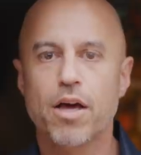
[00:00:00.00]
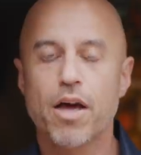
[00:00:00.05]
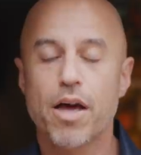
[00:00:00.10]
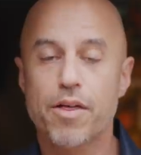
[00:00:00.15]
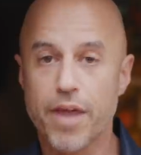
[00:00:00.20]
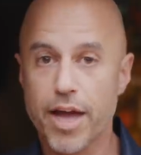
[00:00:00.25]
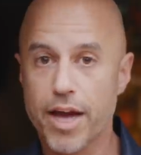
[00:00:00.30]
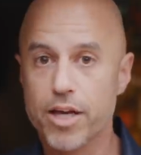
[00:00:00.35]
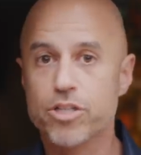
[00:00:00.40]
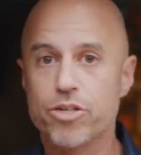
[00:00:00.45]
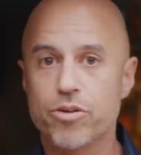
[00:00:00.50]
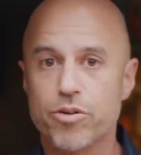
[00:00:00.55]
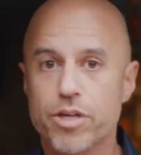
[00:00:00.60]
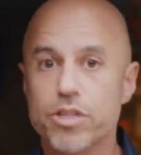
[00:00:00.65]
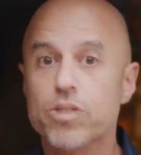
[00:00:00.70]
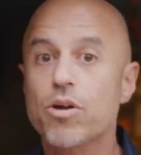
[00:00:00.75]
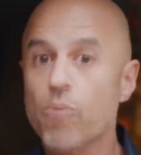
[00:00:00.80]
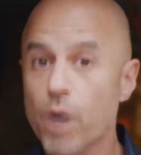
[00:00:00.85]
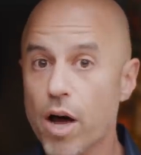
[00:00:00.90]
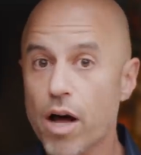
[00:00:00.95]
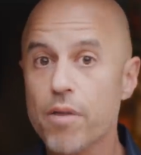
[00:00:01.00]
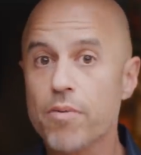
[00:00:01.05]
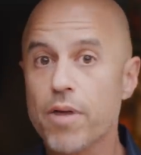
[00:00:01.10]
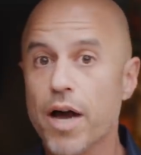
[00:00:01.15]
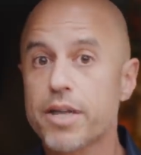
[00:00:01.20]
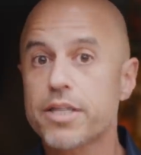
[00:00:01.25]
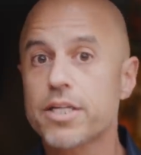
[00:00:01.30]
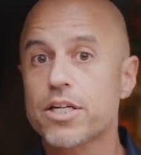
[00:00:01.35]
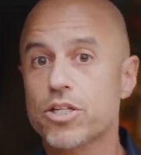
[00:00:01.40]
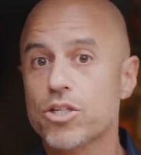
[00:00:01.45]
The answer is, well,
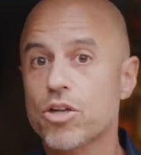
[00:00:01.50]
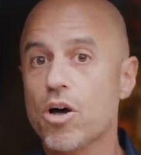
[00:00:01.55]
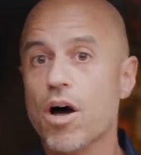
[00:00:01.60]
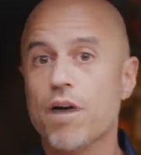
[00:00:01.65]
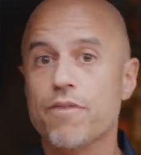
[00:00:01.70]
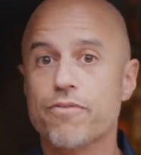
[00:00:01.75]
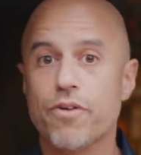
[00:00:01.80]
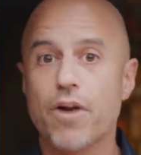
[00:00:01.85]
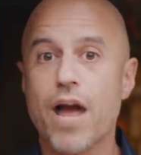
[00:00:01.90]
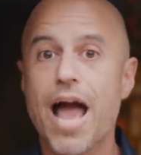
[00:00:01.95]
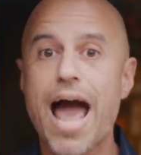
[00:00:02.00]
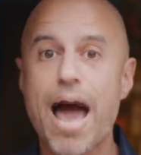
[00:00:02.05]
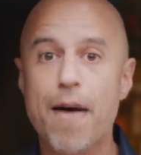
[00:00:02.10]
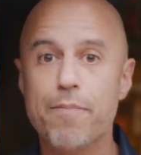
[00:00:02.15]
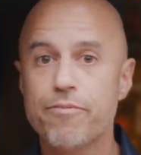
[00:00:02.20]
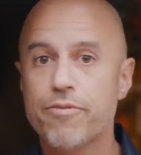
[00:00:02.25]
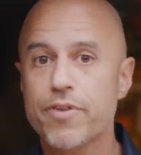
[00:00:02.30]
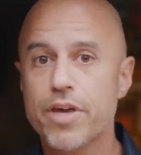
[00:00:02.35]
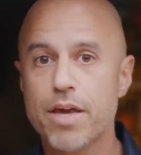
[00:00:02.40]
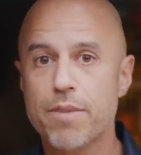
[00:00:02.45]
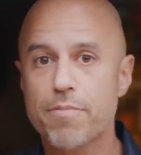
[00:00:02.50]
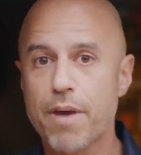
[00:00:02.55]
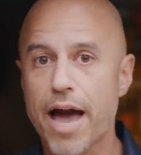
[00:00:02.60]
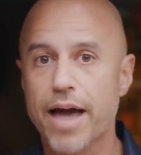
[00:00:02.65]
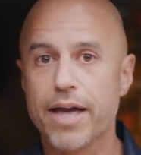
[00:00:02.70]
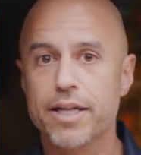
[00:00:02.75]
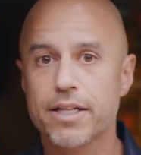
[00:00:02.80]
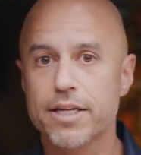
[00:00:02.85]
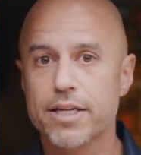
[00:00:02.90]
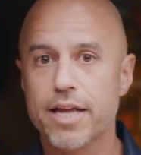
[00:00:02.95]
I did a talk for AbbVie
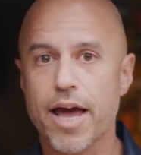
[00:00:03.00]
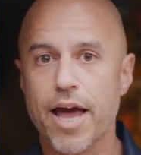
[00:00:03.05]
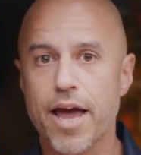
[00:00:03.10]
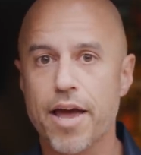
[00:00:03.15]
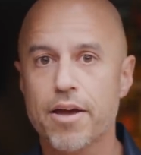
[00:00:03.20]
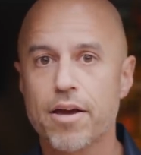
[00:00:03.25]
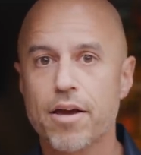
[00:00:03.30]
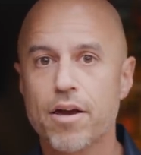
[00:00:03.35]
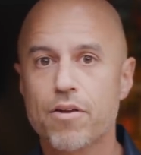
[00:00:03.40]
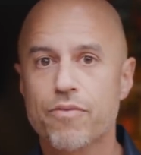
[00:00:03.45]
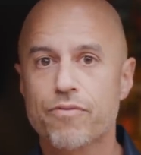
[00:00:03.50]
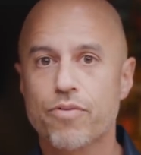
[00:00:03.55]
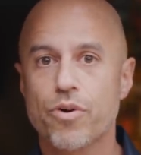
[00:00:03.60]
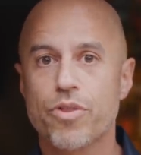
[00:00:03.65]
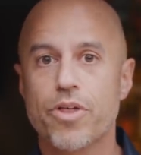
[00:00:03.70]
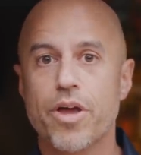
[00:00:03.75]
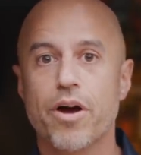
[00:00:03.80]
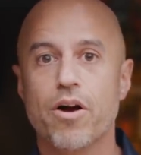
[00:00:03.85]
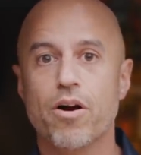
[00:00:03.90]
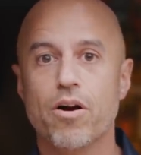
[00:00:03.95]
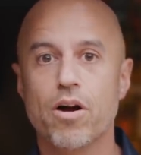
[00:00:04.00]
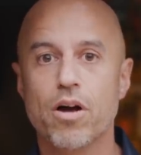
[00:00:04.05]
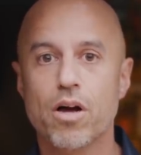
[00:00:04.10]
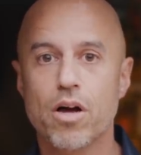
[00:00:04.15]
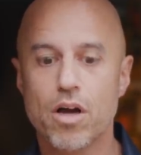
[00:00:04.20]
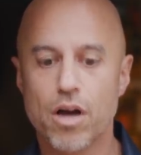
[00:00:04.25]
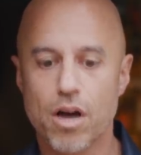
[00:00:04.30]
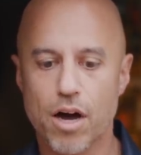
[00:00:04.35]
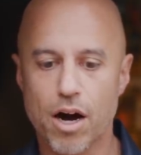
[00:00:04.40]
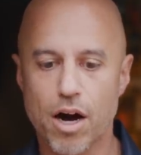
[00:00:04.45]
back in the day for their
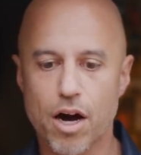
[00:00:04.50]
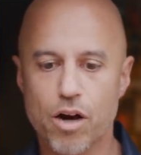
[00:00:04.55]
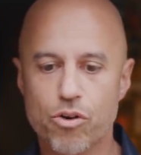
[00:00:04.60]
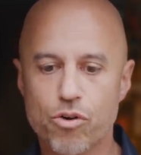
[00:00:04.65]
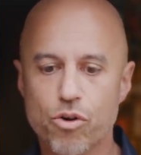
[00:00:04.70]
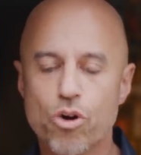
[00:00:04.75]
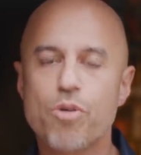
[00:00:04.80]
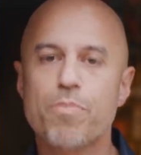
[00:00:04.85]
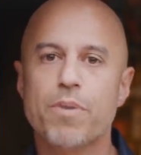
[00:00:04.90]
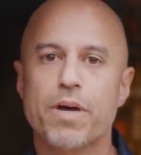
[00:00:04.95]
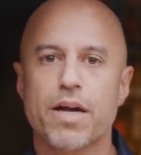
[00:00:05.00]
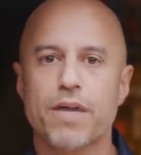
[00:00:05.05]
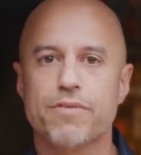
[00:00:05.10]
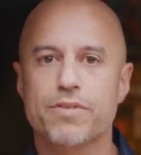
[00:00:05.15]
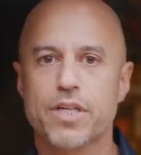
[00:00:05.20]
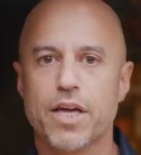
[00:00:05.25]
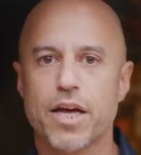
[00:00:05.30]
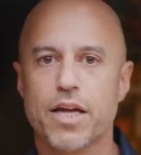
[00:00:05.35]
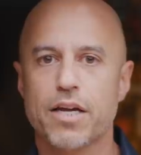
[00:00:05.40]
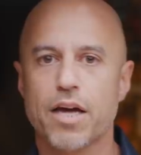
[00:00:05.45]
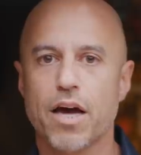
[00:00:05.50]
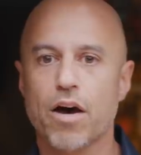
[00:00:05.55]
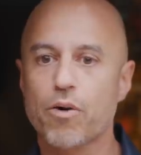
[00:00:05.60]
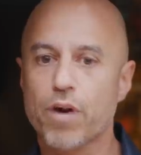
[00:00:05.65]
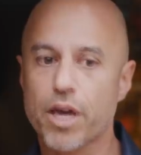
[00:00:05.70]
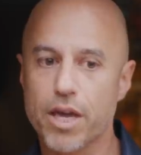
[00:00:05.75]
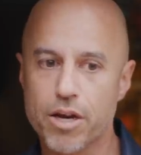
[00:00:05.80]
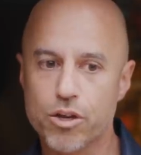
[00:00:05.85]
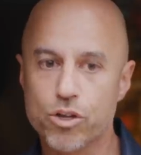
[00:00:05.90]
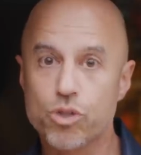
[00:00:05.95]
uh, group and I've said,
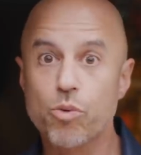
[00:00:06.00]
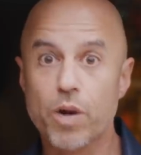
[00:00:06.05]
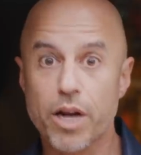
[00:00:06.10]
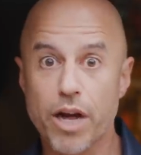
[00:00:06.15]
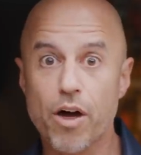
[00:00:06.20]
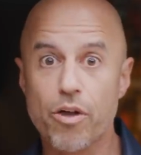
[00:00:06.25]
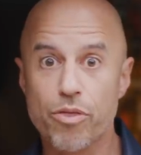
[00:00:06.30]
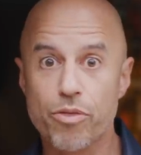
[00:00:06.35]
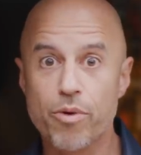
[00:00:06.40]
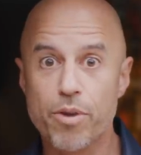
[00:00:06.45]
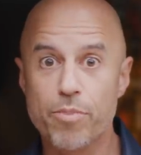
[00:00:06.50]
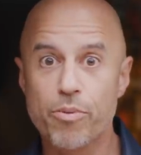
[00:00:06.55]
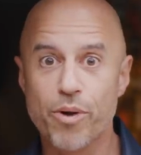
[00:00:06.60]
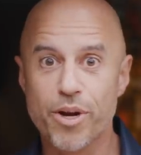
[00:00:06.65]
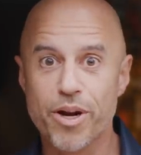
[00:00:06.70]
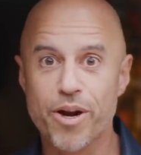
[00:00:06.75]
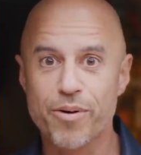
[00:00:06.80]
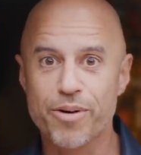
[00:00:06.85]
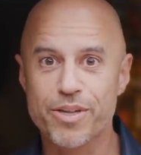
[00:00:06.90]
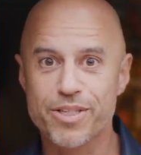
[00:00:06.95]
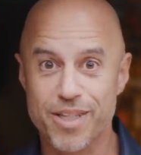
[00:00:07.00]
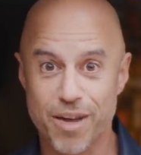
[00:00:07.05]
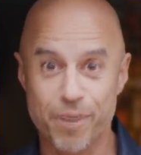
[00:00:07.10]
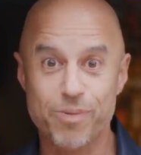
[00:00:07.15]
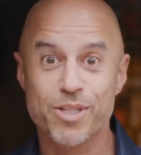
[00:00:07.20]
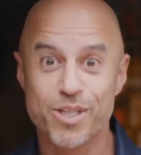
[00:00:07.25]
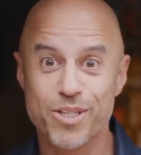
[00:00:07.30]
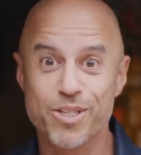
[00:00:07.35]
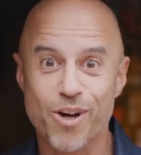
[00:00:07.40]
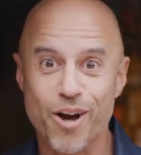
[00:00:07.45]
okay, here's what Health 3.0 is. That
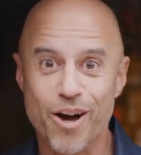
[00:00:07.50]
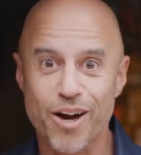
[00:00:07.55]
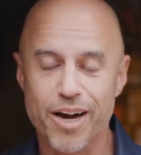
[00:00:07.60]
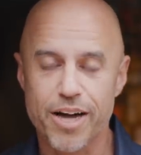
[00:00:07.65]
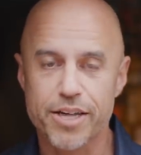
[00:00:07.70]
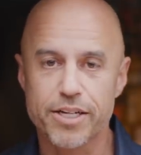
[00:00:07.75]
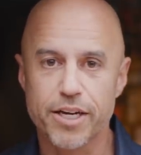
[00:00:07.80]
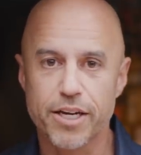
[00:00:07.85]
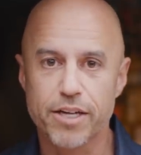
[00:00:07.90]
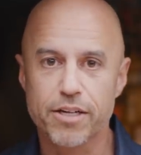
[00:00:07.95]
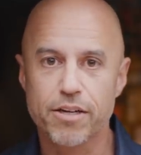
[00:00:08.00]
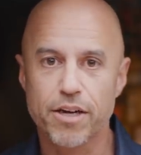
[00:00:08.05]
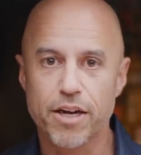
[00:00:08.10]
was the talk I did.